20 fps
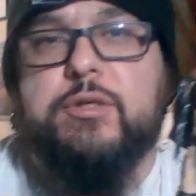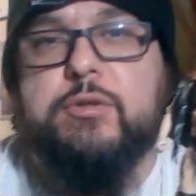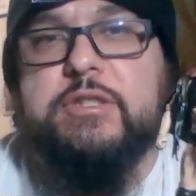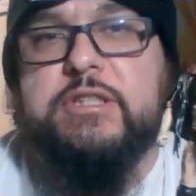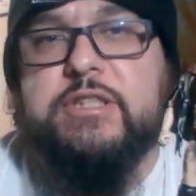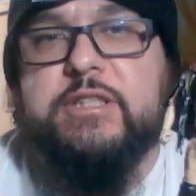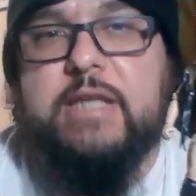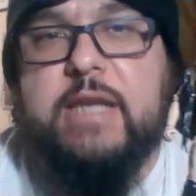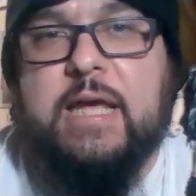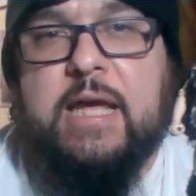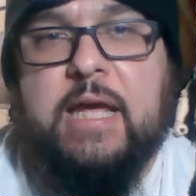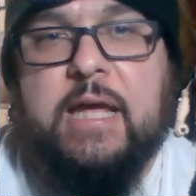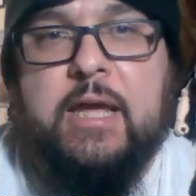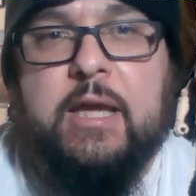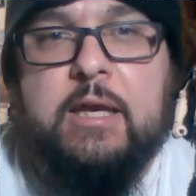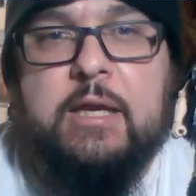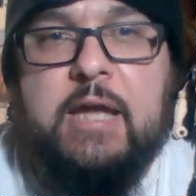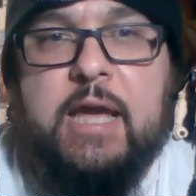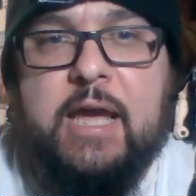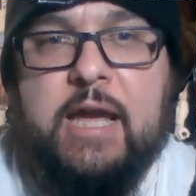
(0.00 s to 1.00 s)
Series
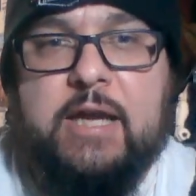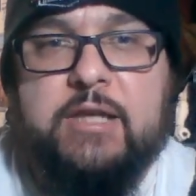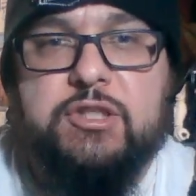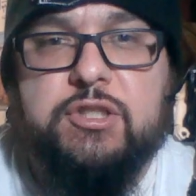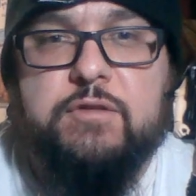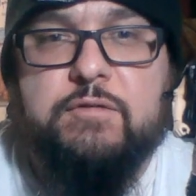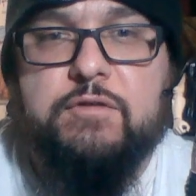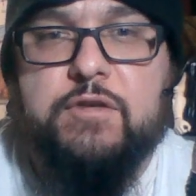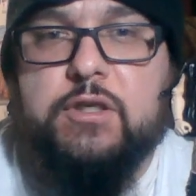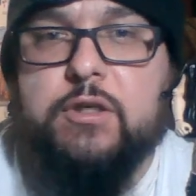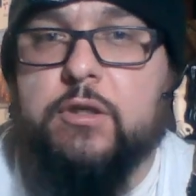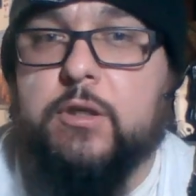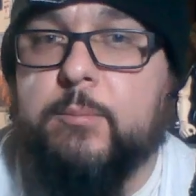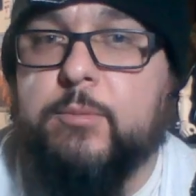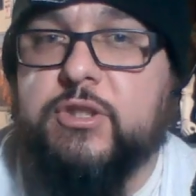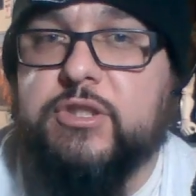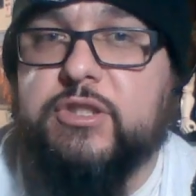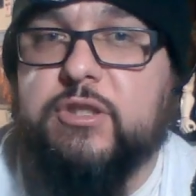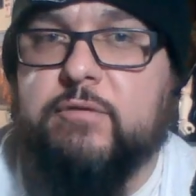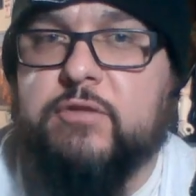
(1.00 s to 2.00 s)
9 action figure
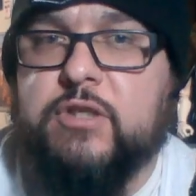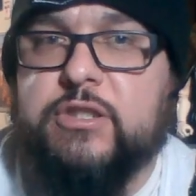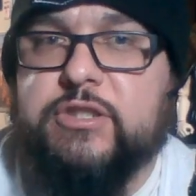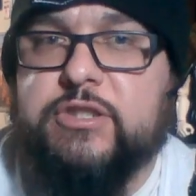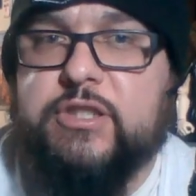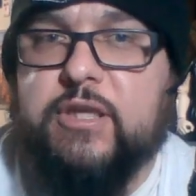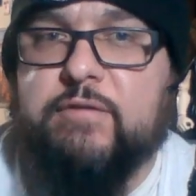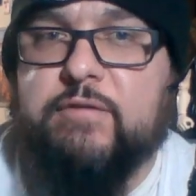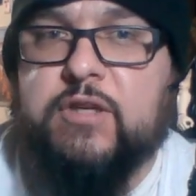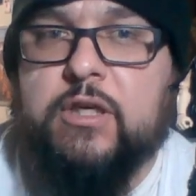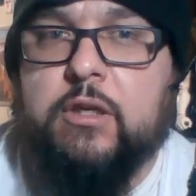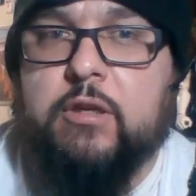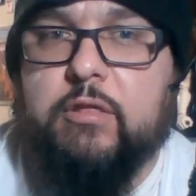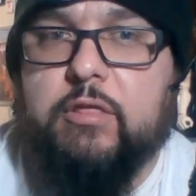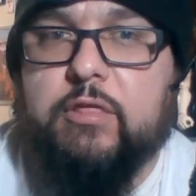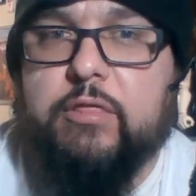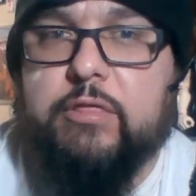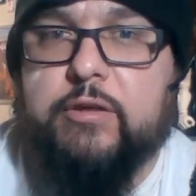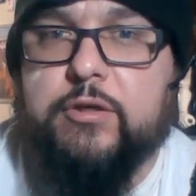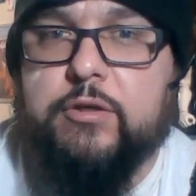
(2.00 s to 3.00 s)
number 77,
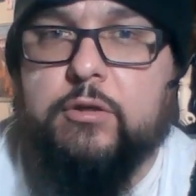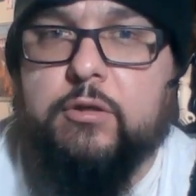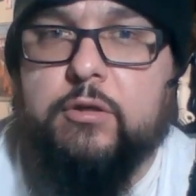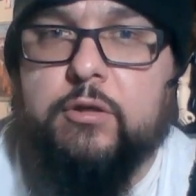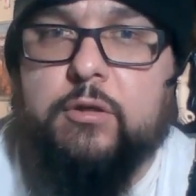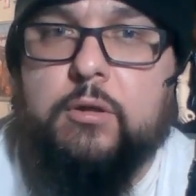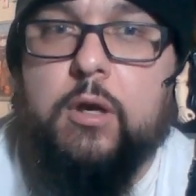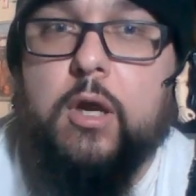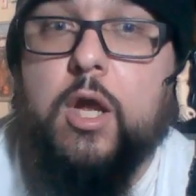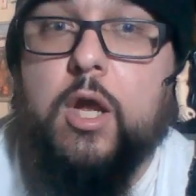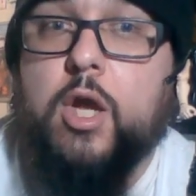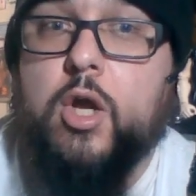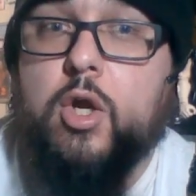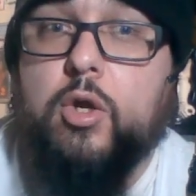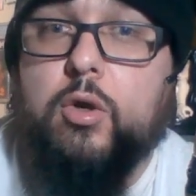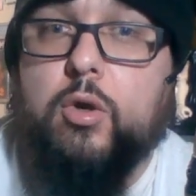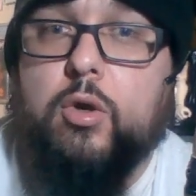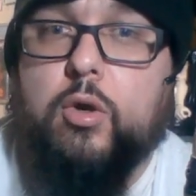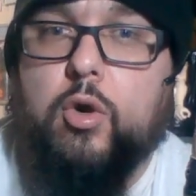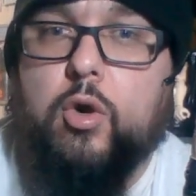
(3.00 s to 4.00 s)
Thunder
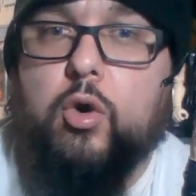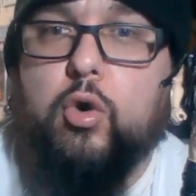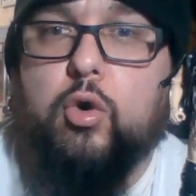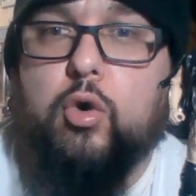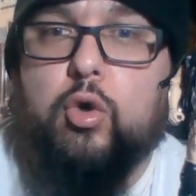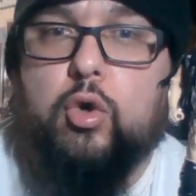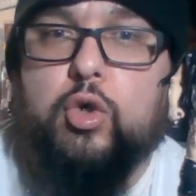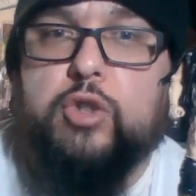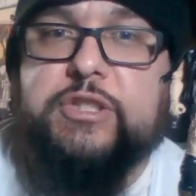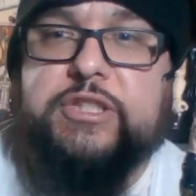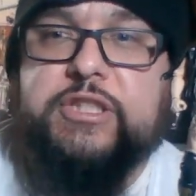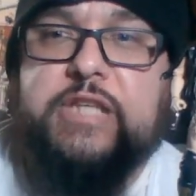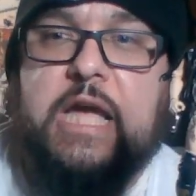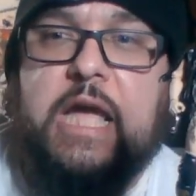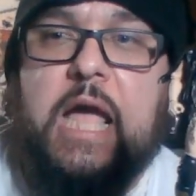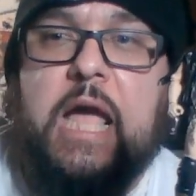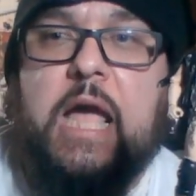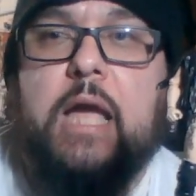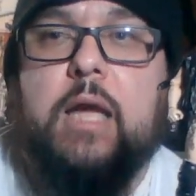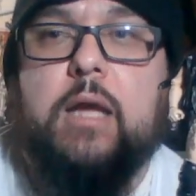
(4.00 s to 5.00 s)
Rosa.